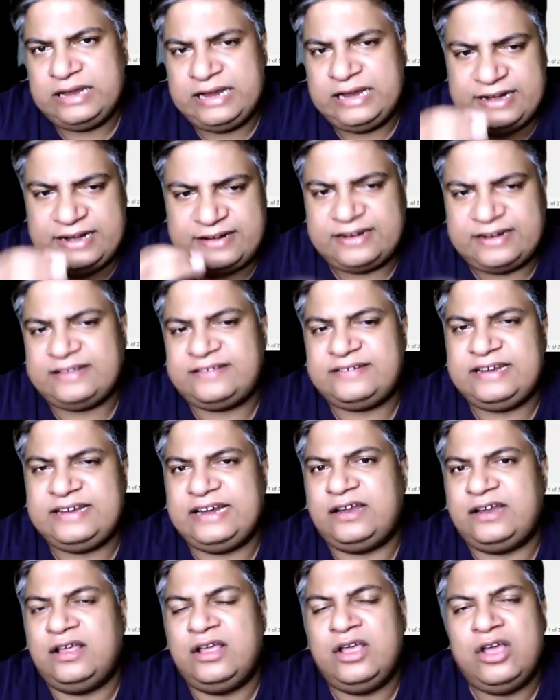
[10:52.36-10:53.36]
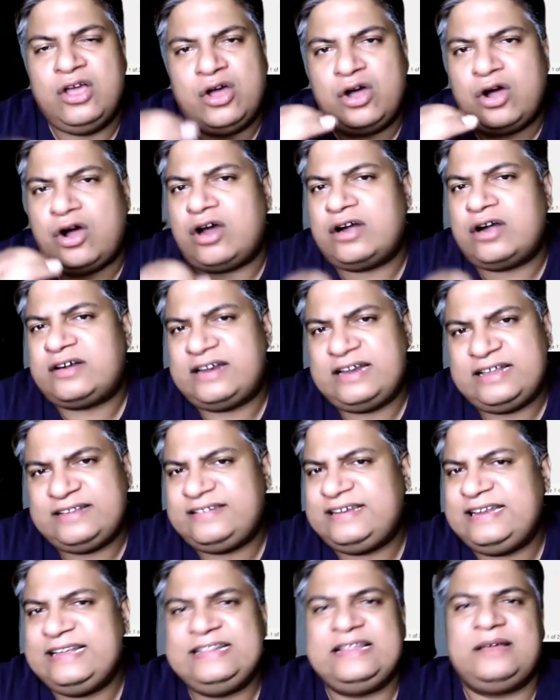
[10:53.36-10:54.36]
interested or
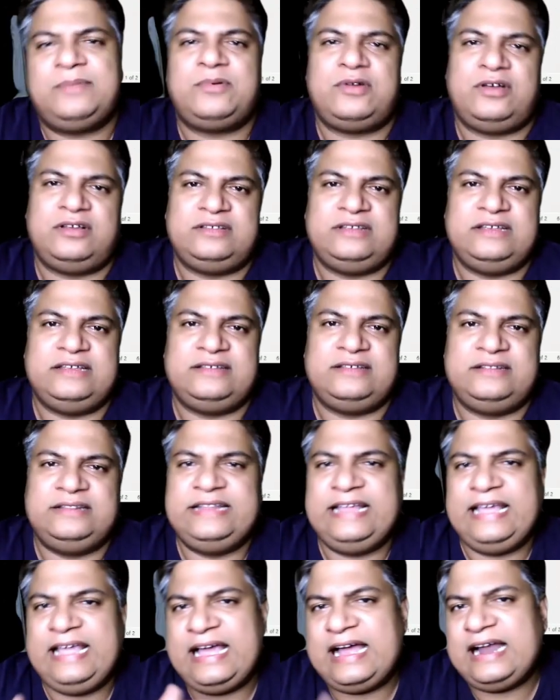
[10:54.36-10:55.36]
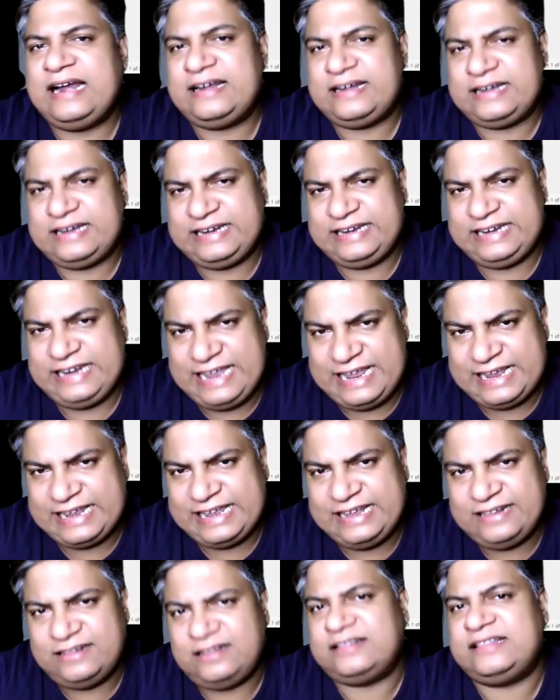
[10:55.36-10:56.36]
trusting the process. They are
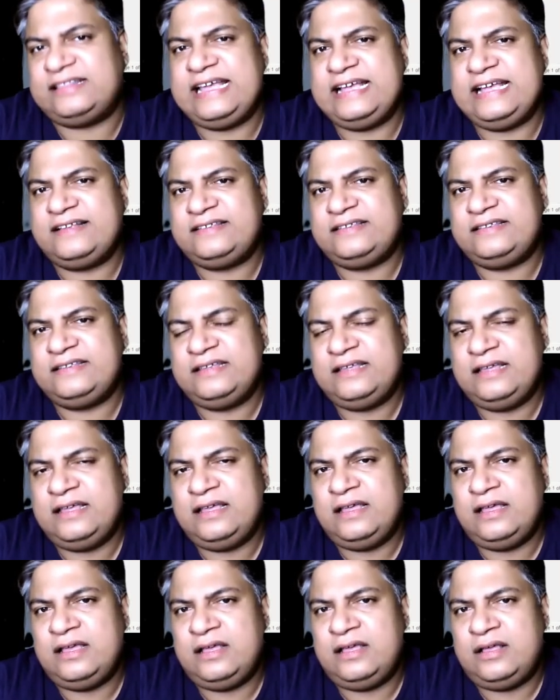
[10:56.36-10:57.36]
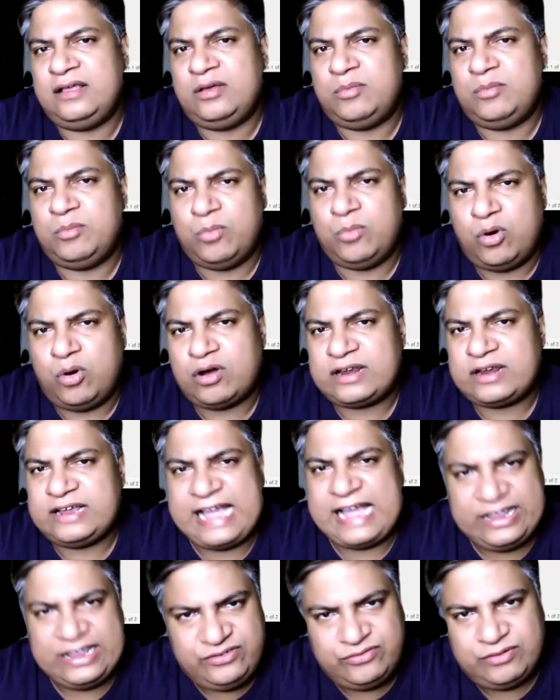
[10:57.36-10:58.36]
taking the things more
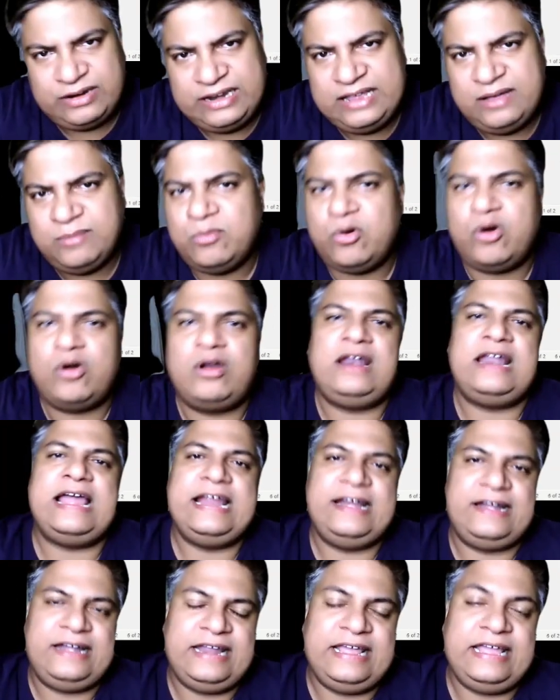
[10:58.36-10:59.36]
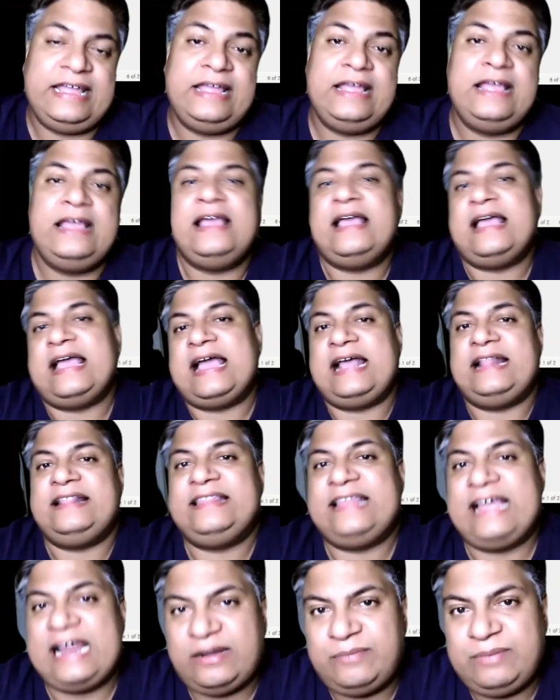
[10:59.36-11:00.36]
casually, more lightly,
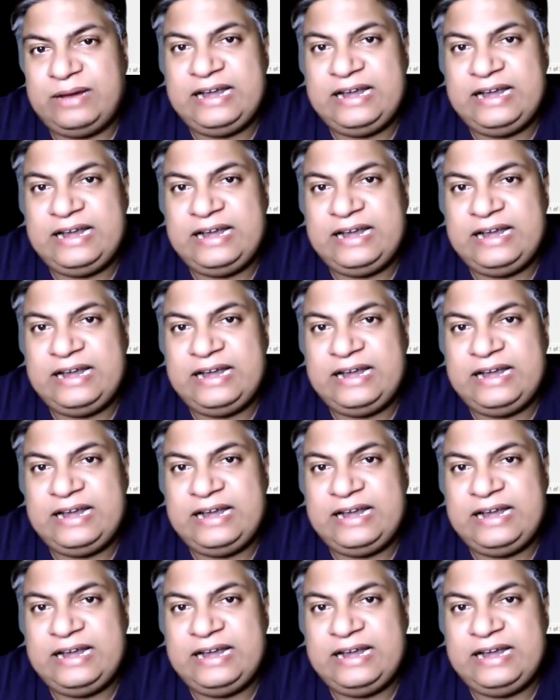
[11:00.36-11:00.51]
and that